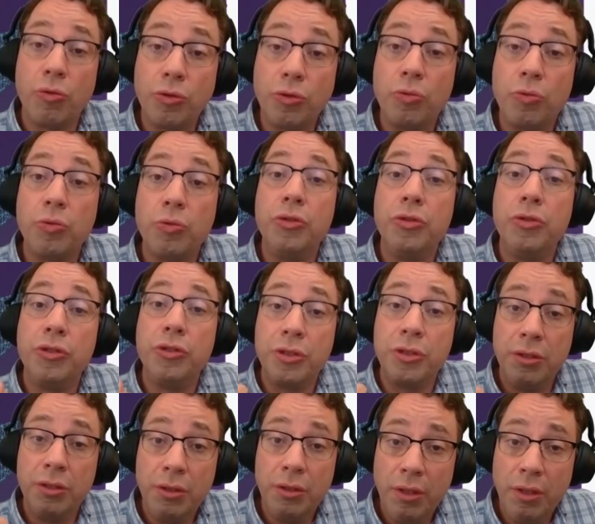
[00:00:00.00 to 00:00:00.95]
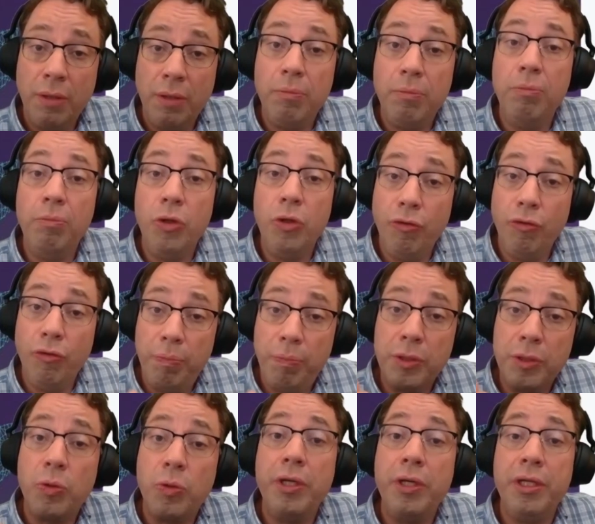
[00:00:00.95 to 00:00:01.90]
really interesting point. Regan, how
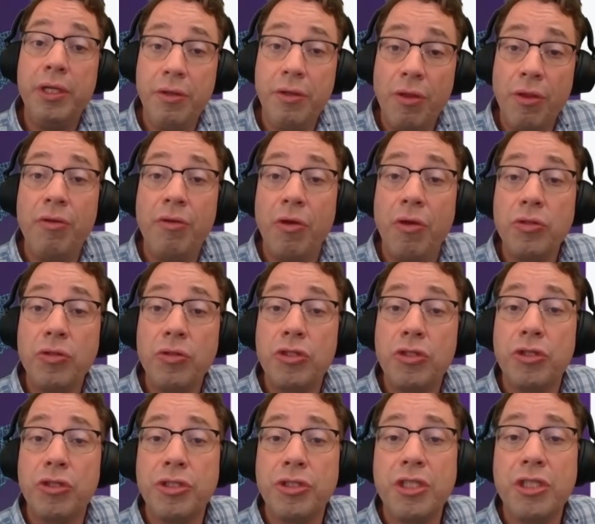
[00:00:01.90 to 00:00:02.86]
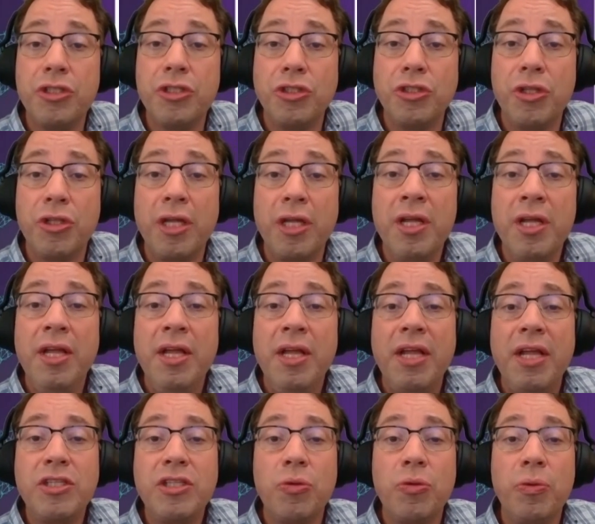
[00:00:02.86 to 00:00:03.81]
about you? Thinking 10 years in the future,
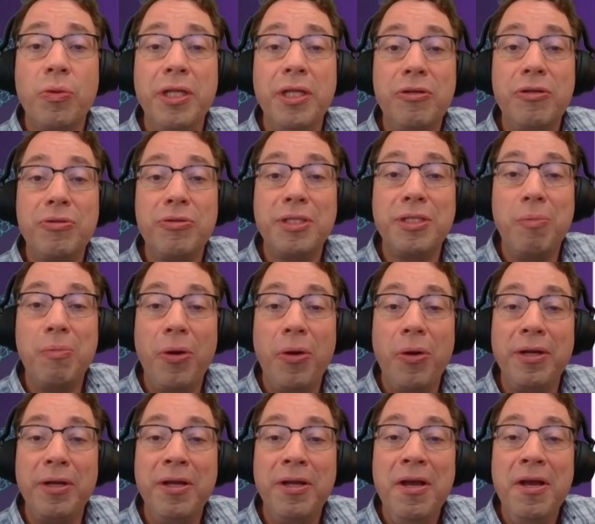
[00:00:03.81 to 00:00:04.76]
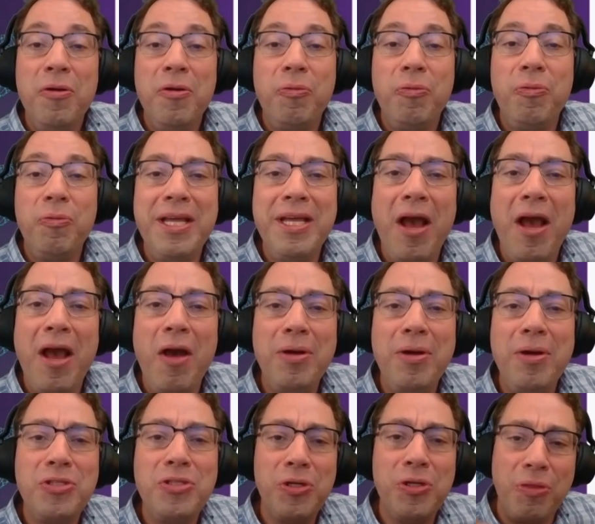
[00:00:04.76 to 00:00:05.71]
rules of code gone
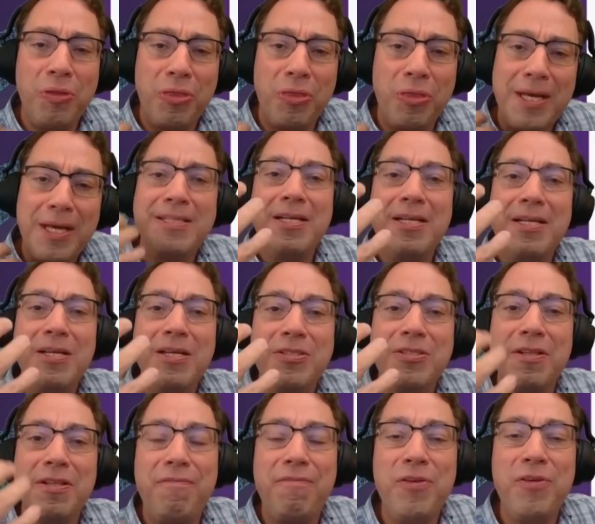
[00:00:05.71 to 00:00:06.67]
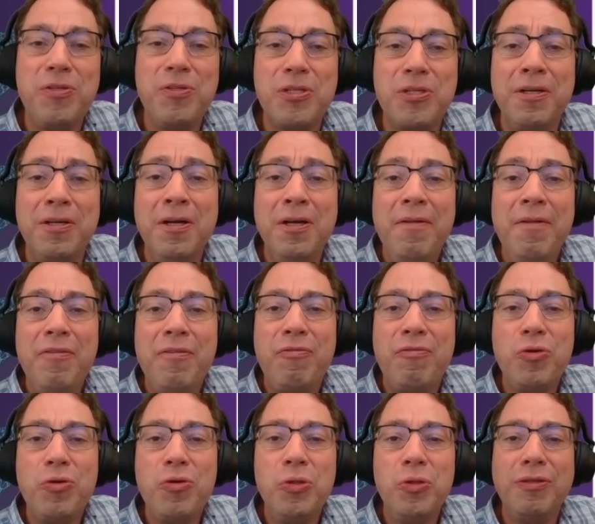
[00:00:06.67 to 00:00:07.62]
wild, what are some things that you would
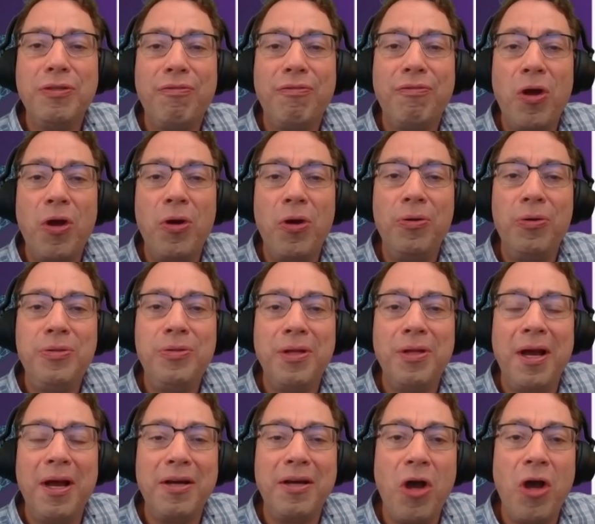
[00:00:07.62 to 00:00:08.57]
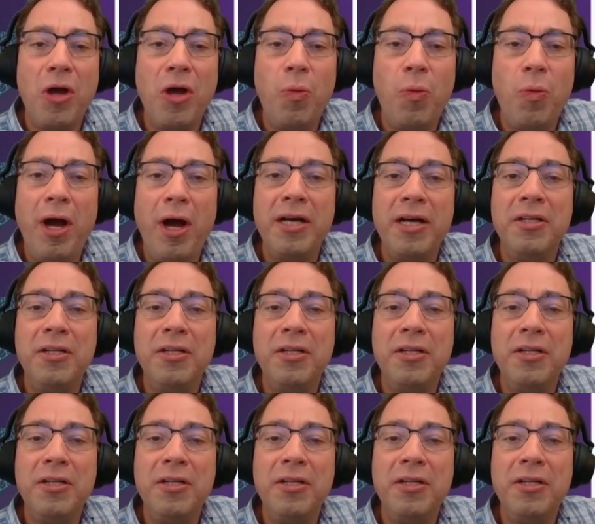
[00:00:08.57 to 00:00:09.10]
think of in